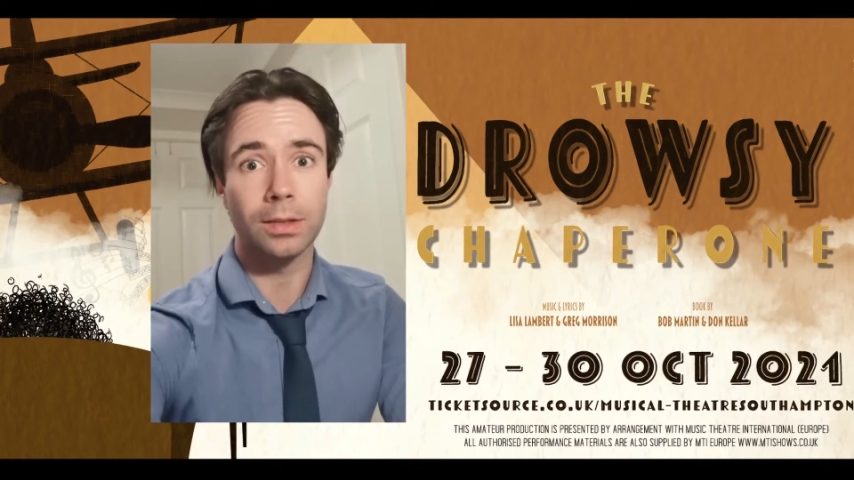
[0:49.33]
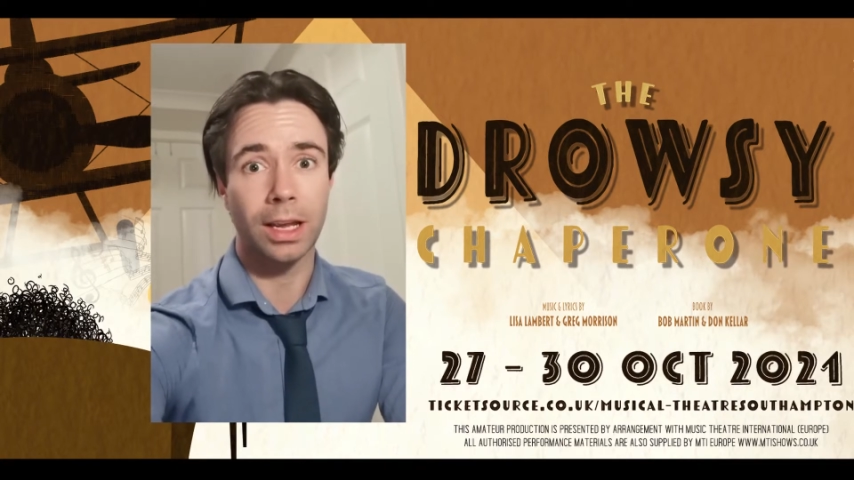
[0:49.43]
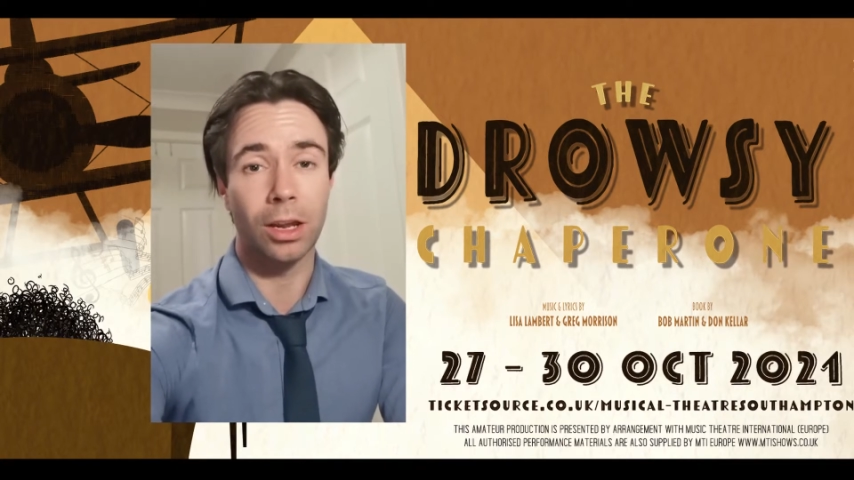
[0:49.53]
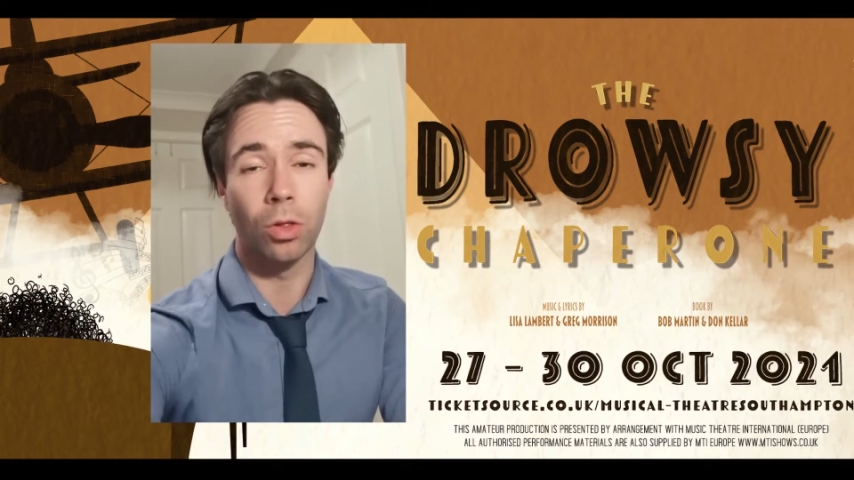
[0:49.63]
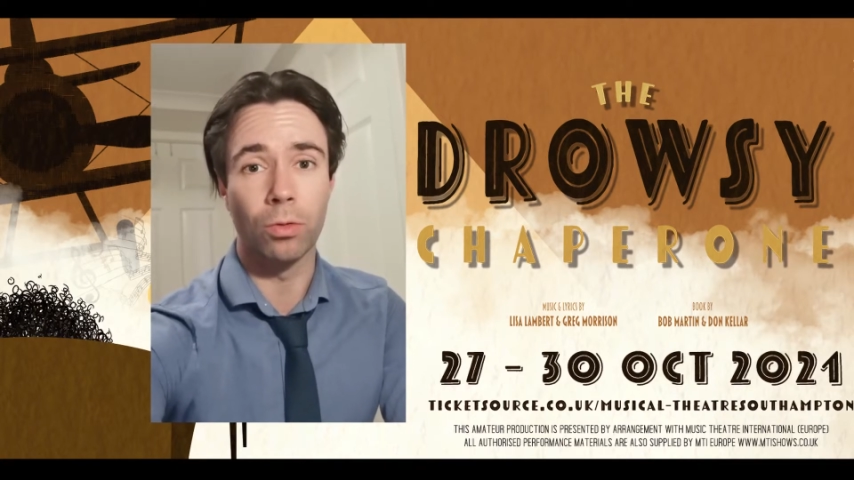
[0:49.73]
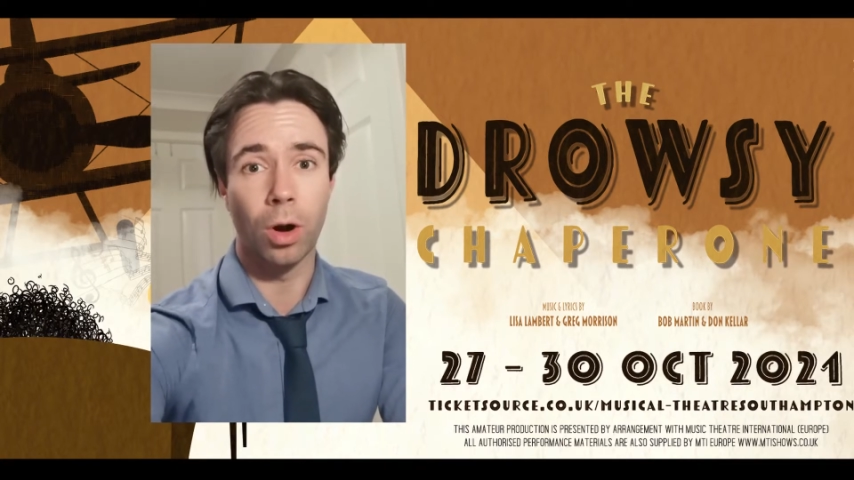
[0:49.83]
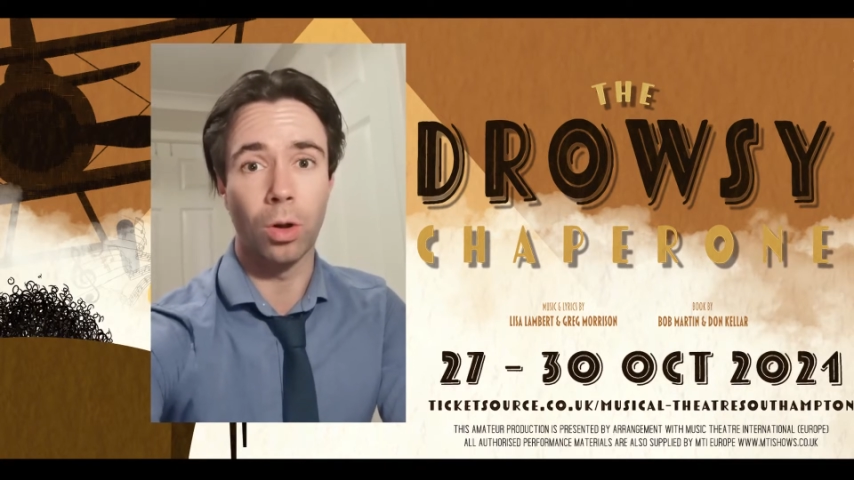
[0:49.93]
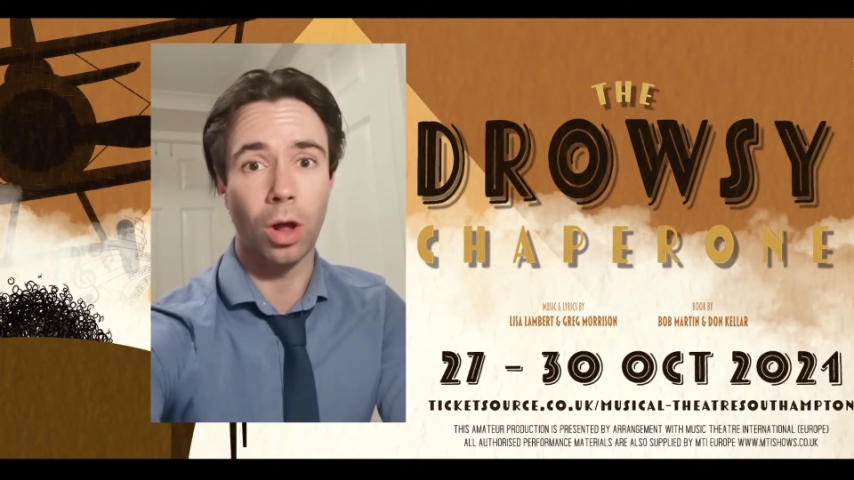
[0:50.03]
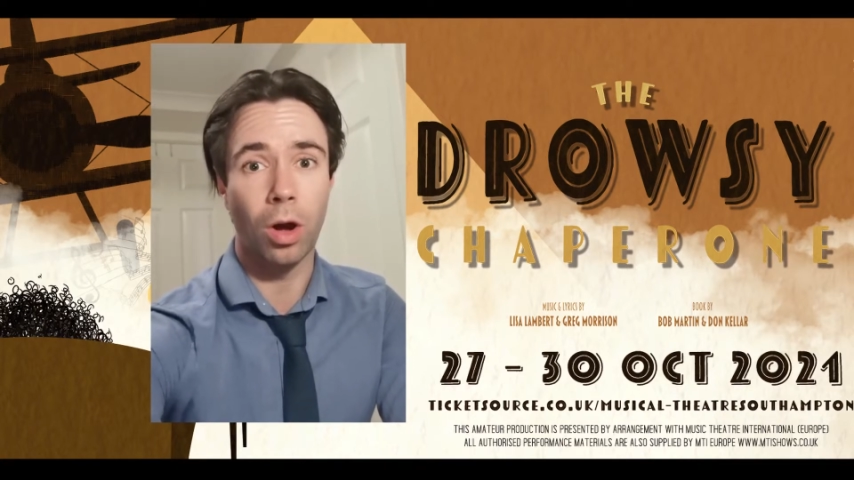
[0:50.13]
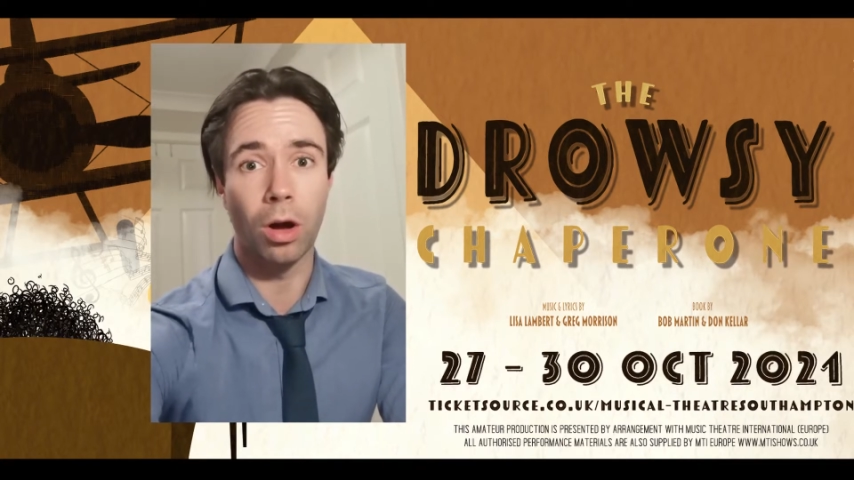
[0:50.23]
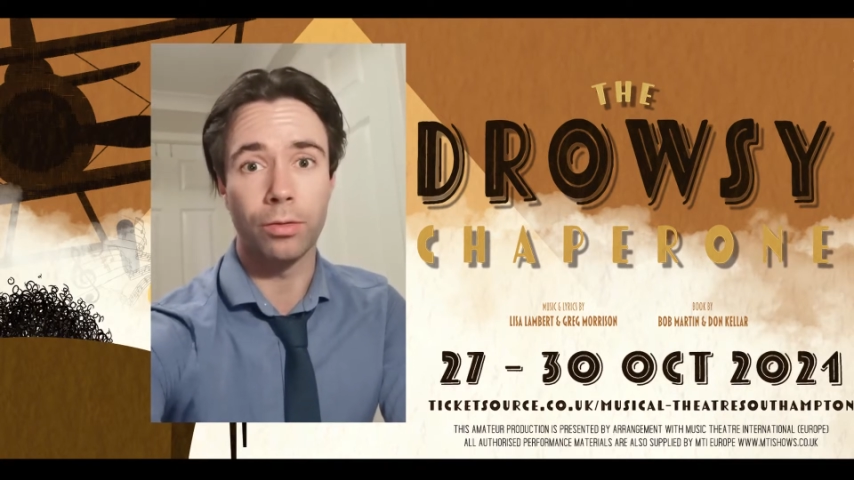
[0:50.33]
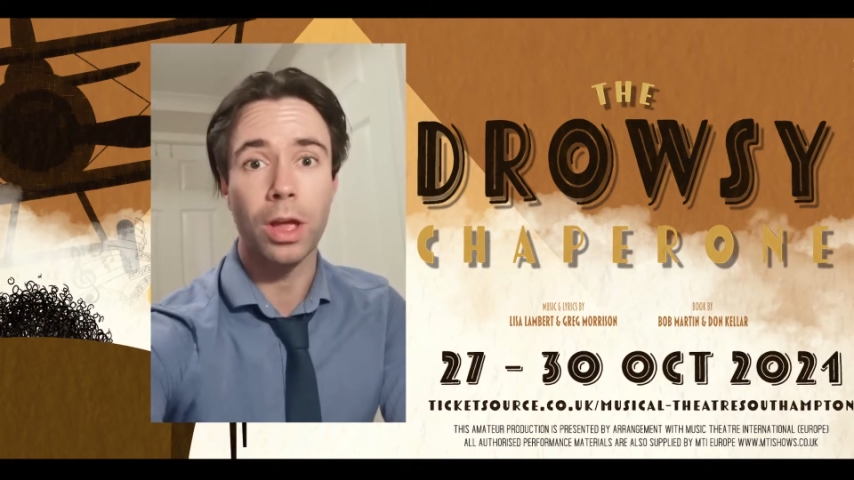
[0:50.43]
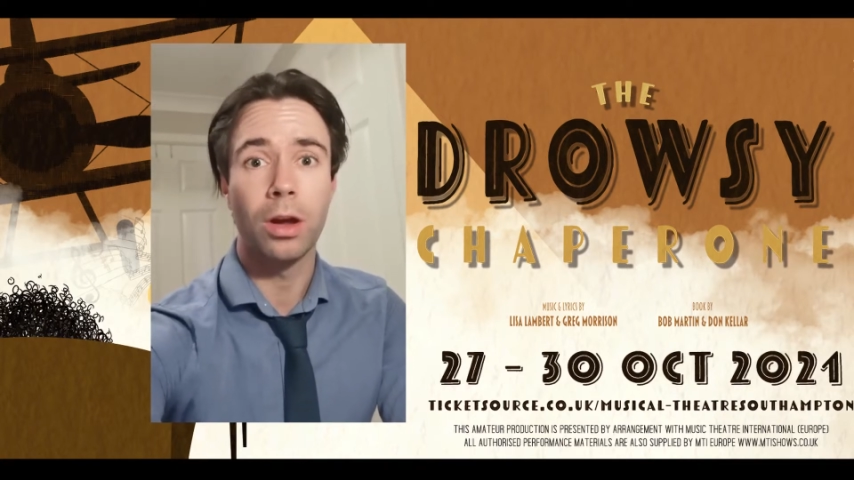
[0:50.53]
taking on the role of